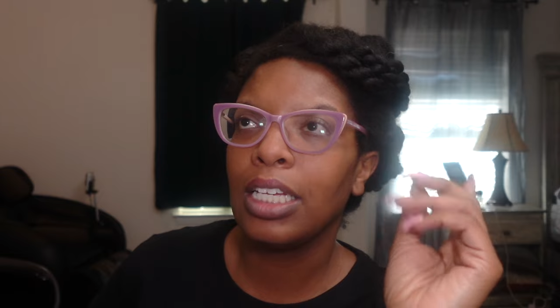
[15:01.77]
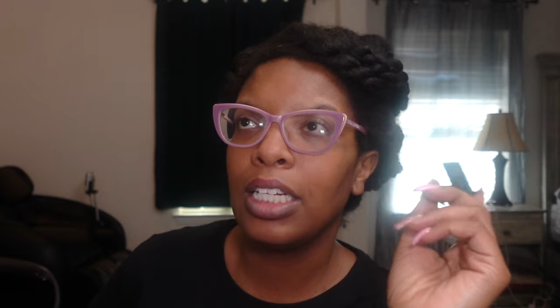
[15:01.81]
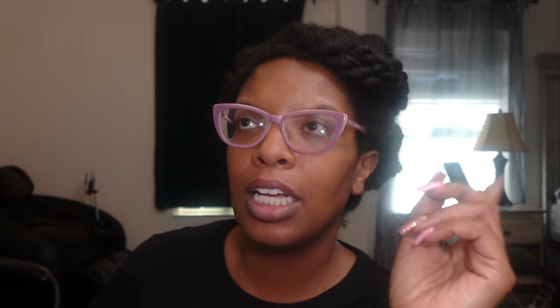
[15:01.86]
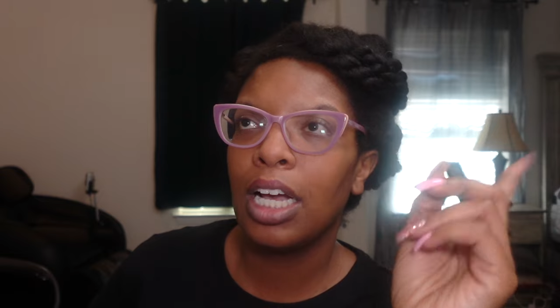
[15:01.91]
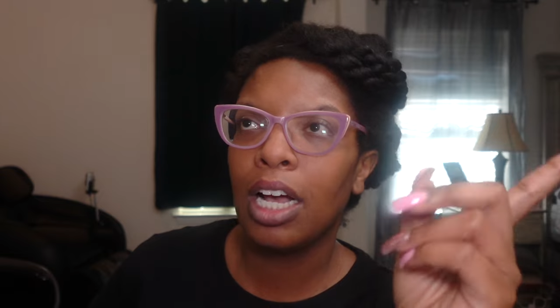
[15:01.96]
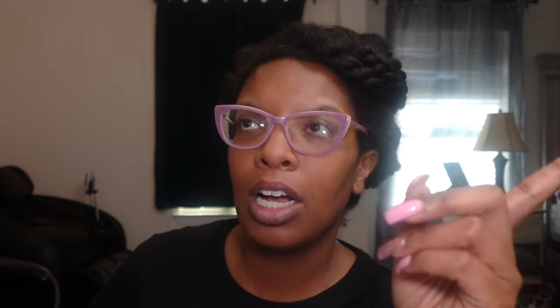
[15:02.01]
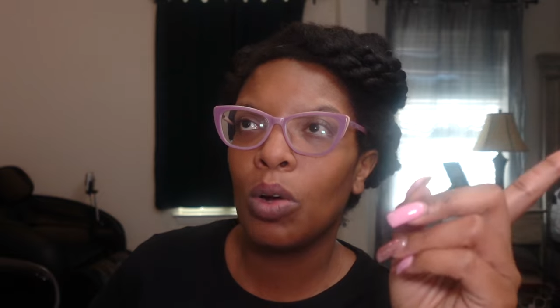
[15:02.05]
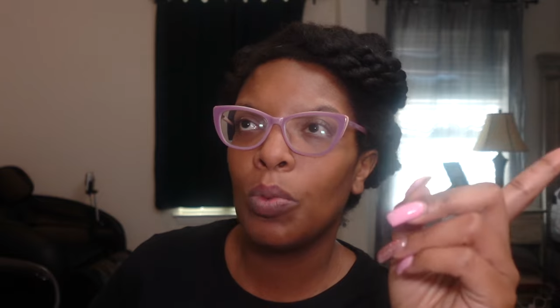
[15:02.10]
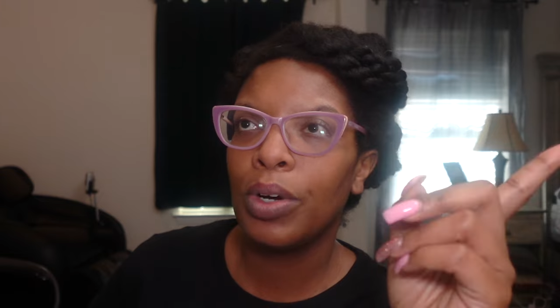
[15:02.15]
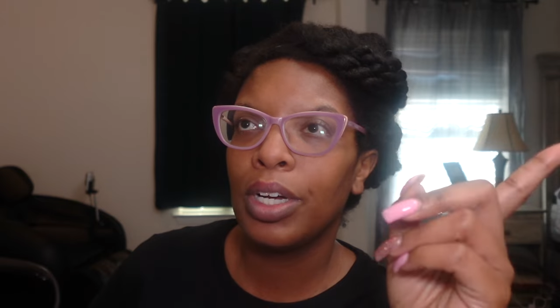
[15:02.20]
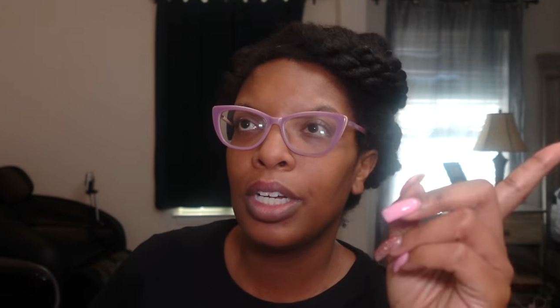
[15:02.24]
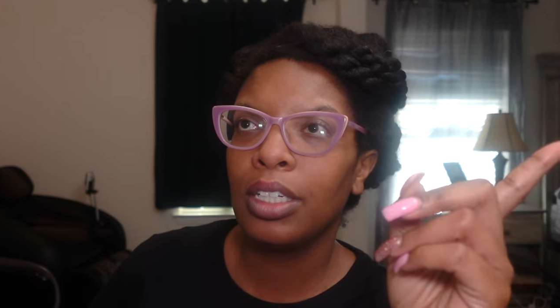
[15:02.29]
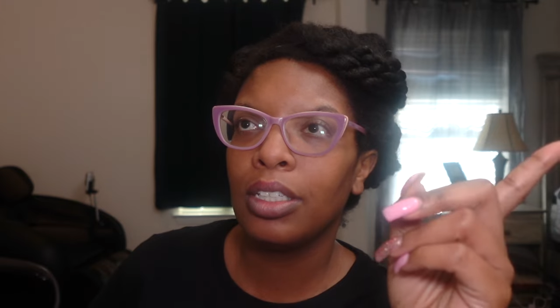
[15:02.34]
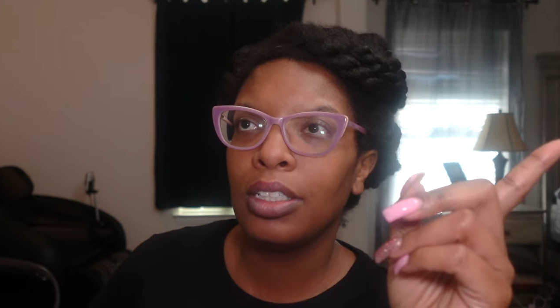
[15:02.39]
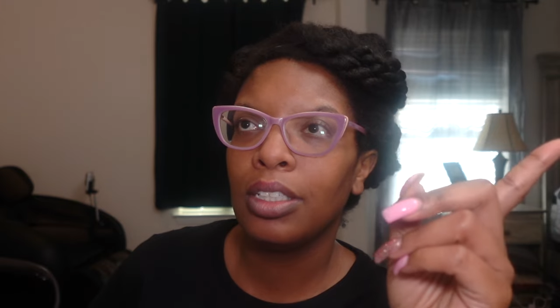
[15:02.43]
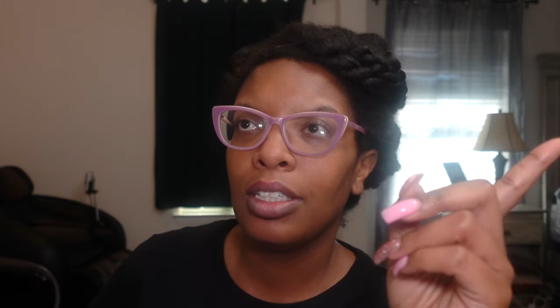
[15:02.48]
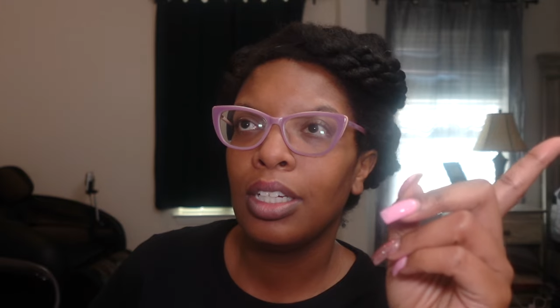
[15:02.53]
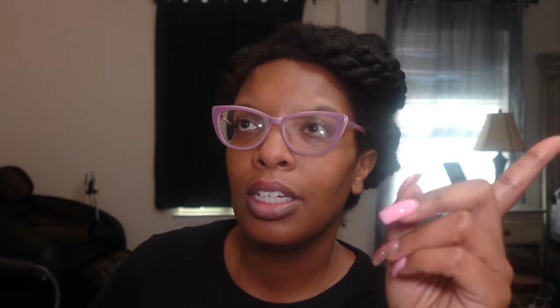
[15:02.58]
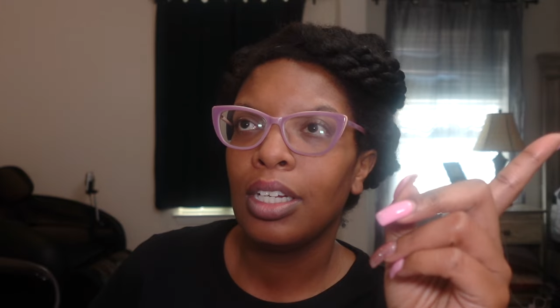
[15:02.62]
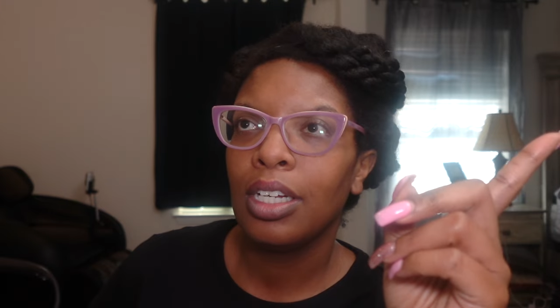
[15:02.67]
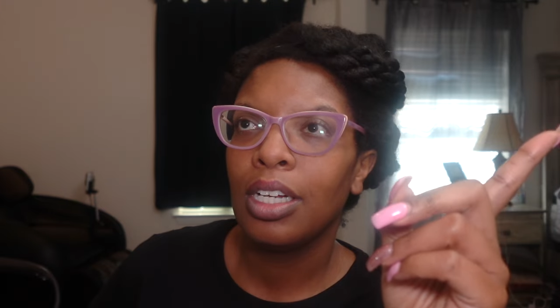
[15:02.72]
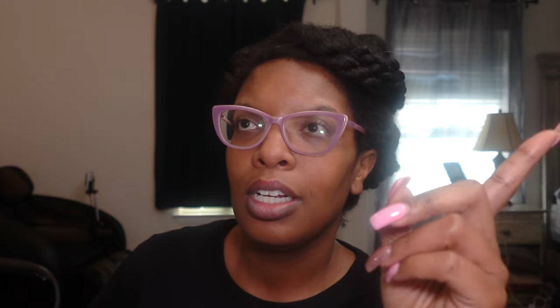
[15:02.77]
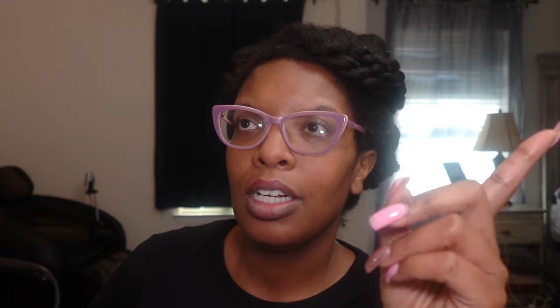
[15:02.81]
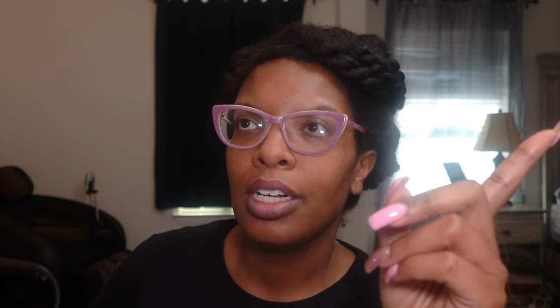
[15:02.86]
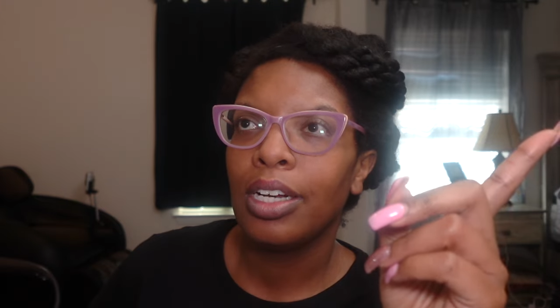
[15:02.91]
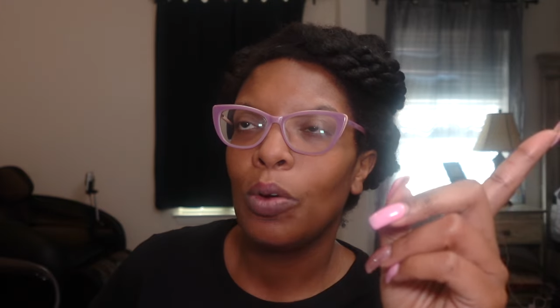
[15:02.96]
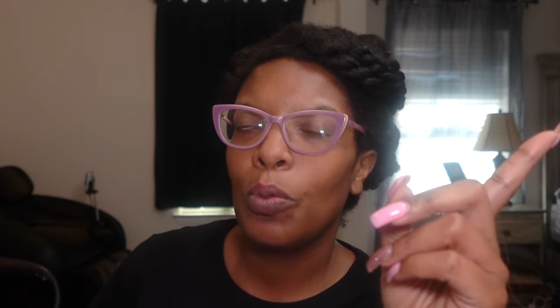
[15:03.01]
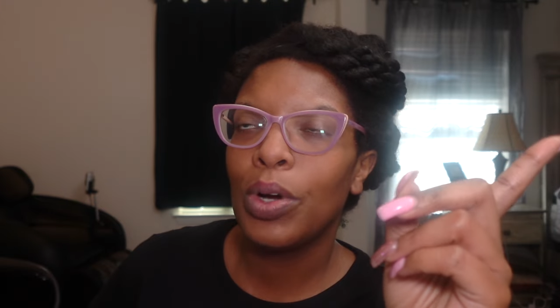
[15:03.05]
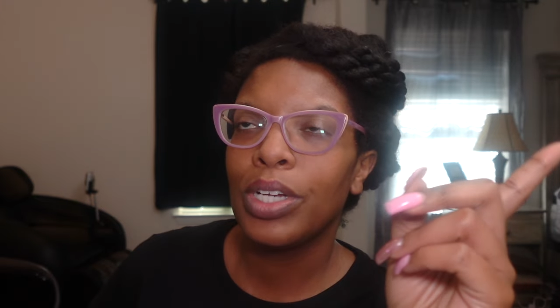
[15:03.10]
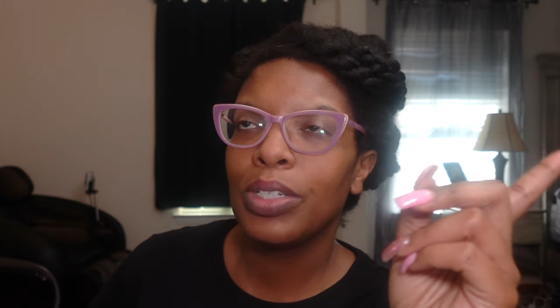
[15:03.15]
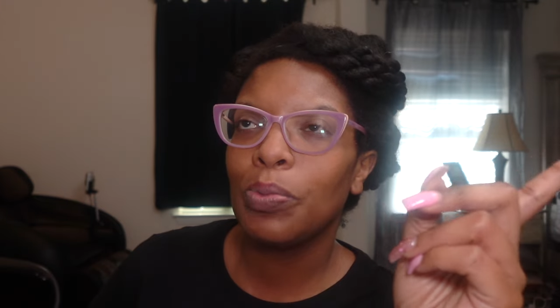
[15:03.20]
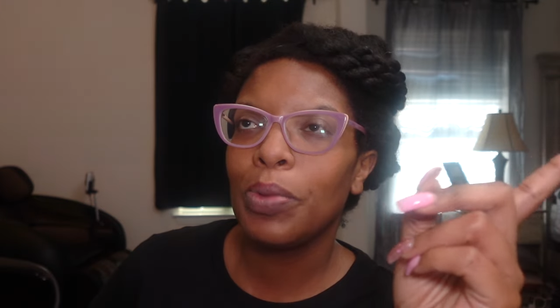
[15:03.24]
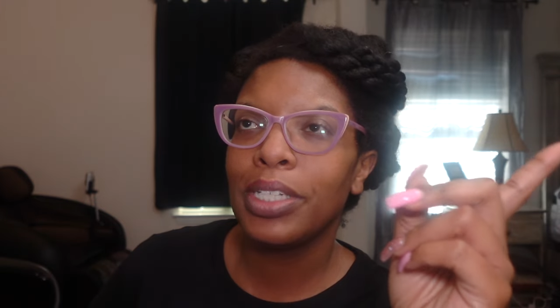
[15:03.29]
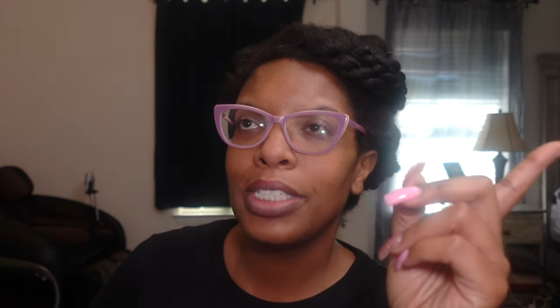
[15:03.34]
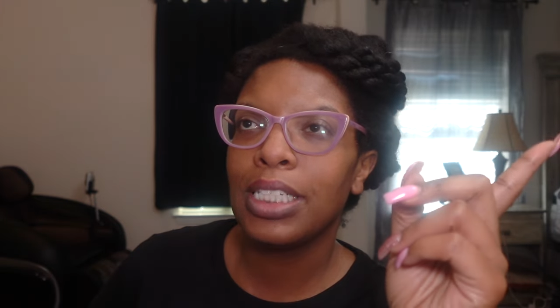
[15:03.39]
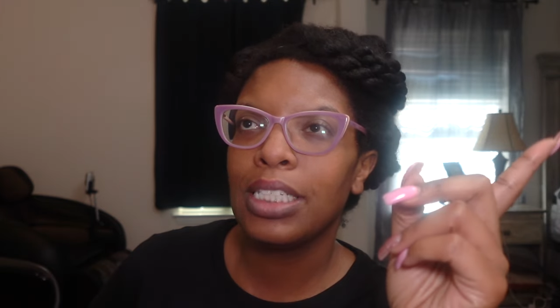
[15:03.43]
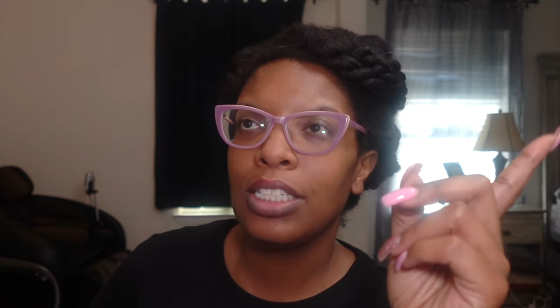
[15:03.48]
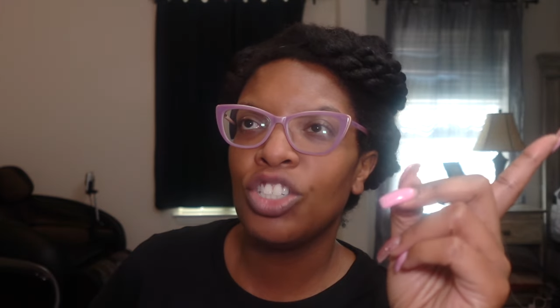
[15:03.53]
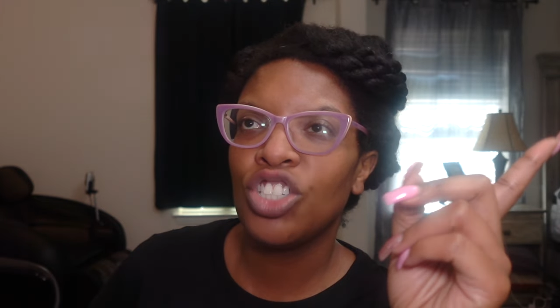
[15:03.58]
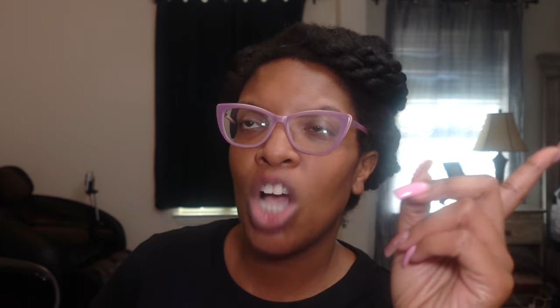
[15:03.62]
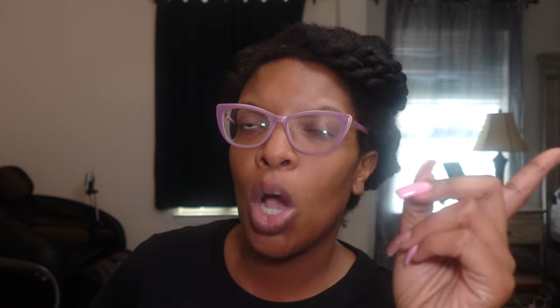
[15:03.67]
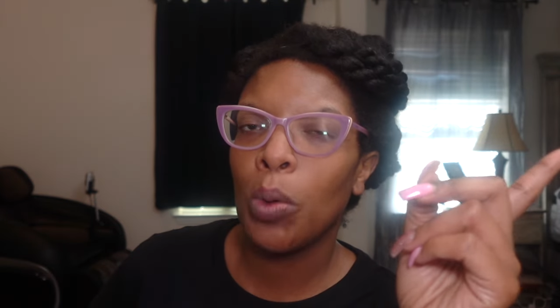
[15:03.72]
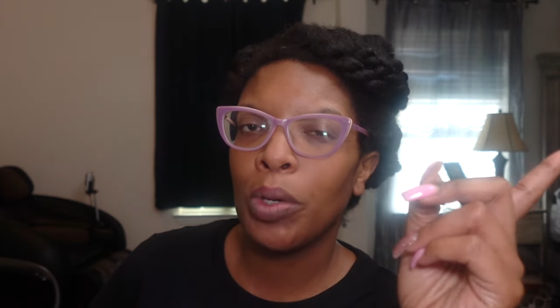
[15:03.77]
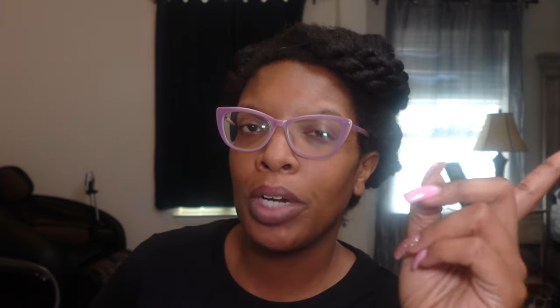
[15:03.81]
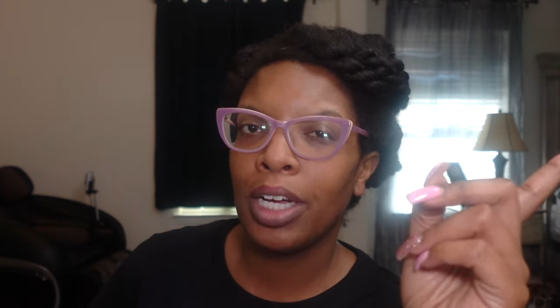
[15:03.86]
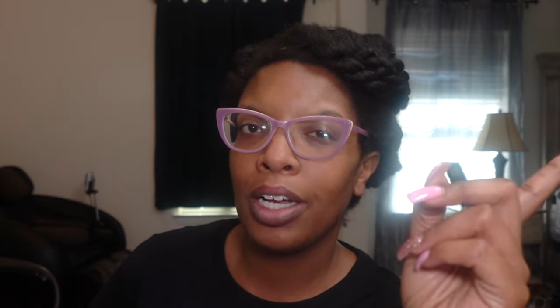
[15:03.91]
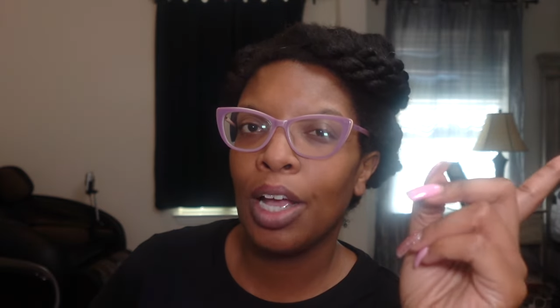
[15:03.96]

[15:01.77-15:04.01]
young one. What was it? Jonah.